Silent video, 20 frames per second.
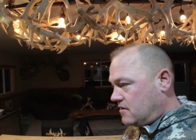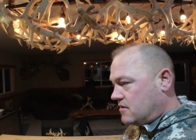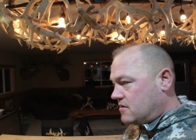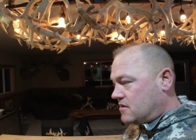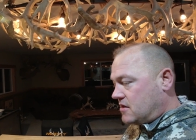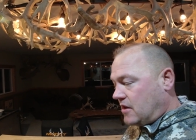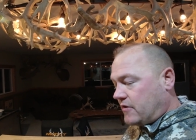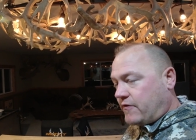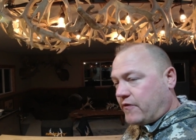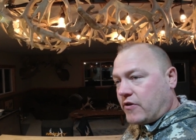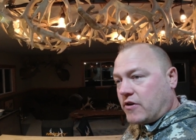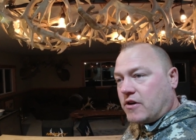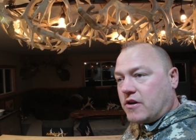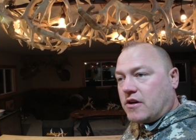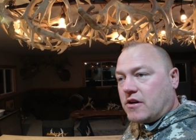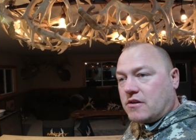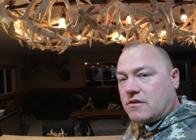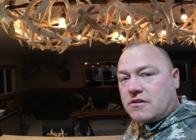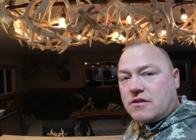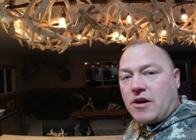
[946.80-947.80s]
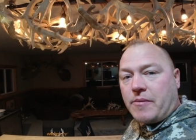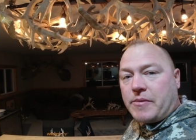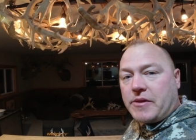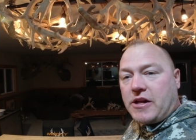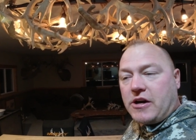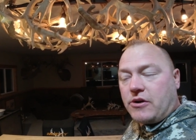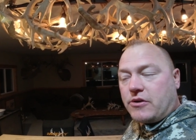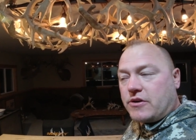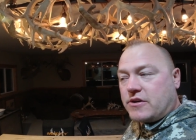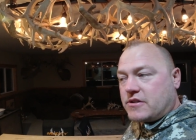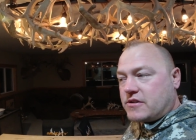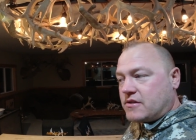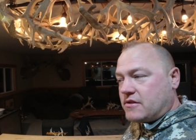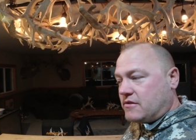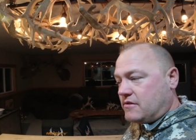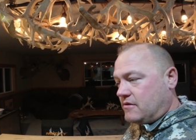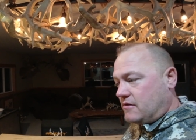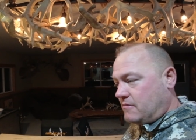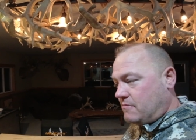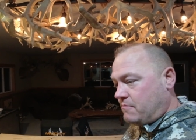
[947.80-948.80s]
Sit for a couple hours,
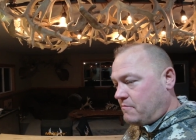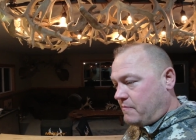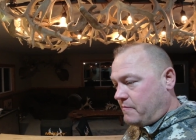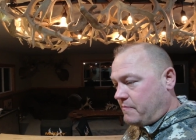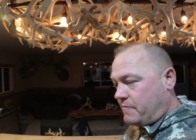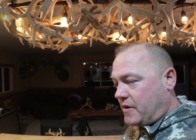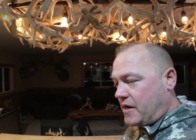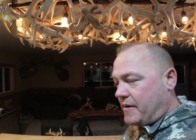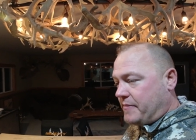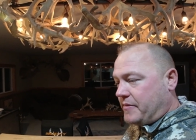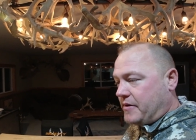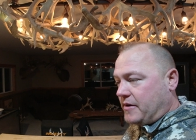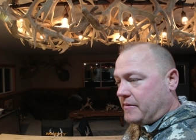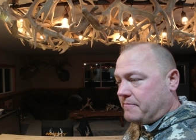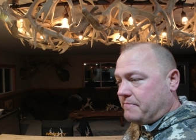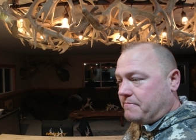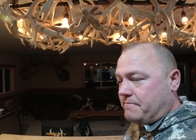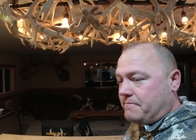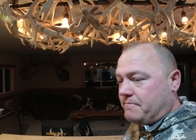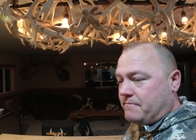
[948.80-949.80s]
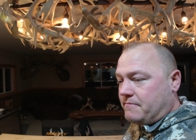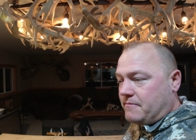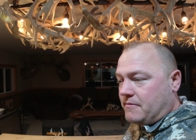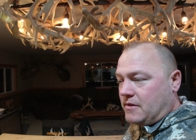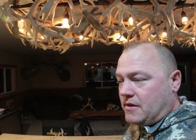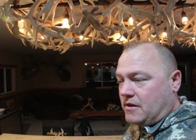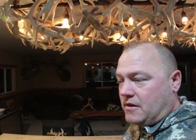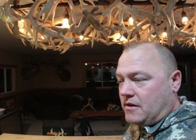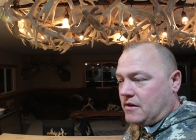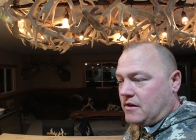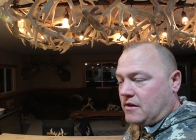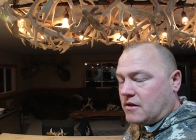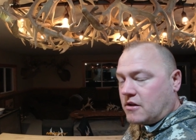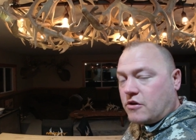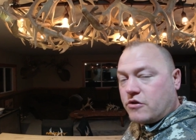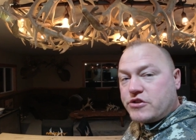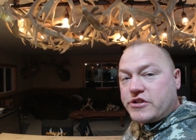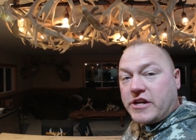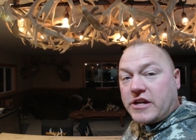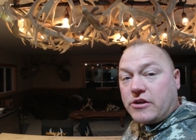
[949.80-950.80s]
pop up,
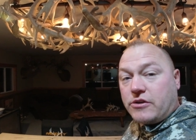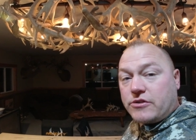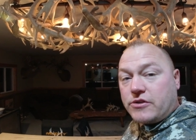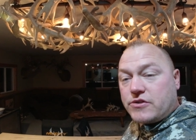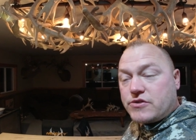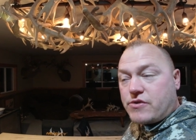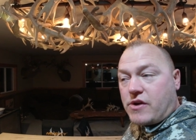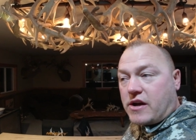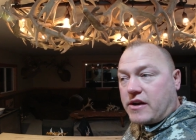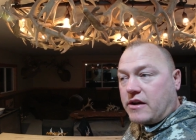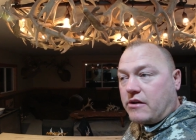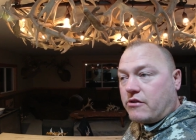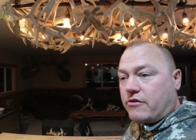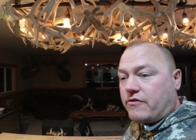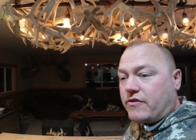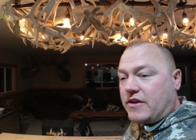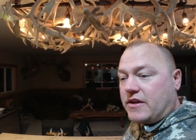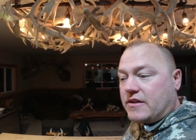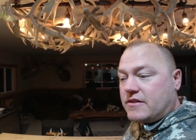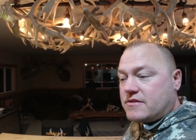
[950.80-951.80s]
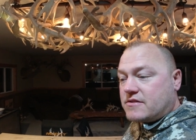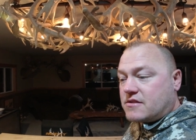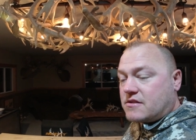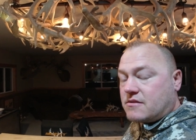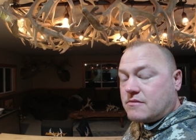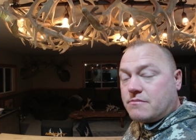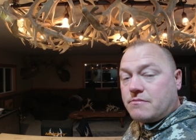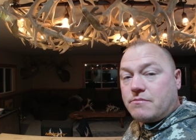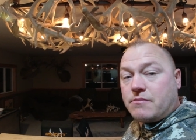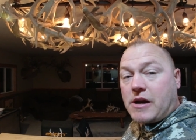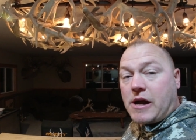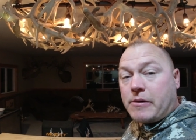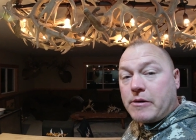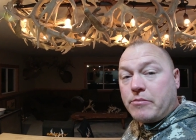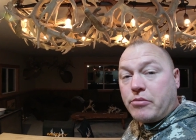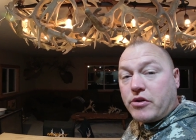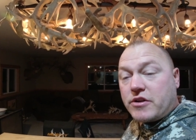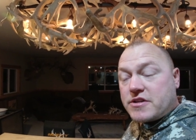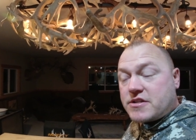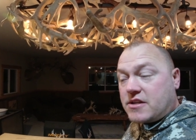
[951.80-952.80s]
go check out those rocky ravines,
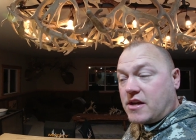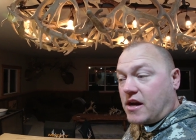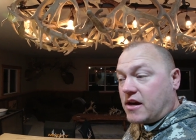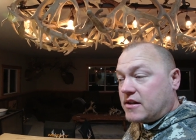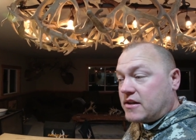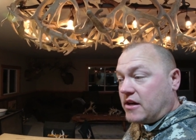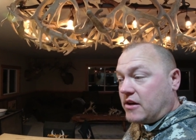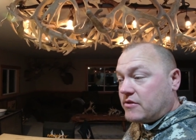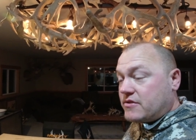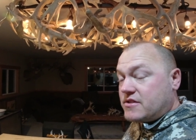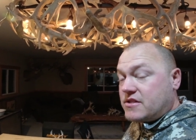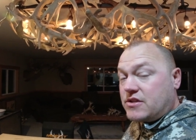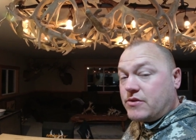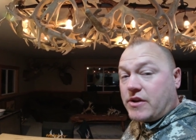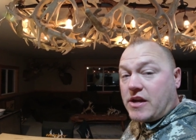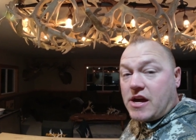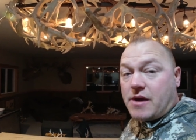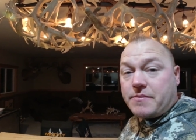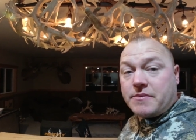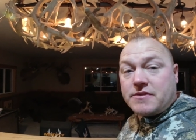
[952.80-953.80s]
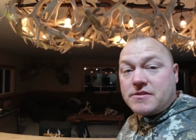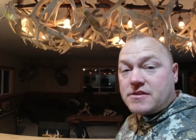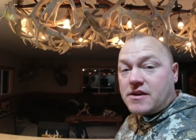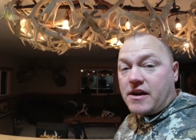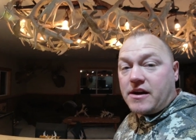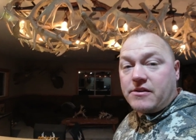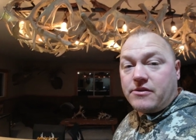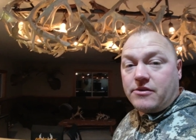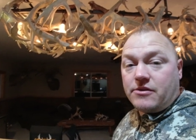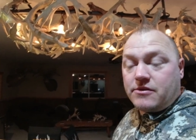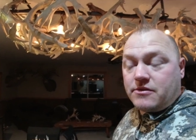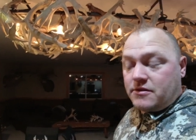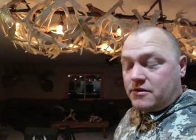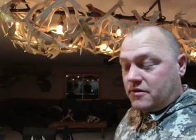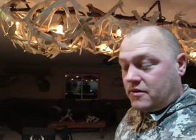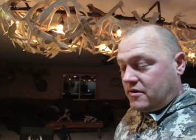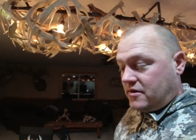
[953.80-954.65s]
probably put a stock down, see what happens. I don't know.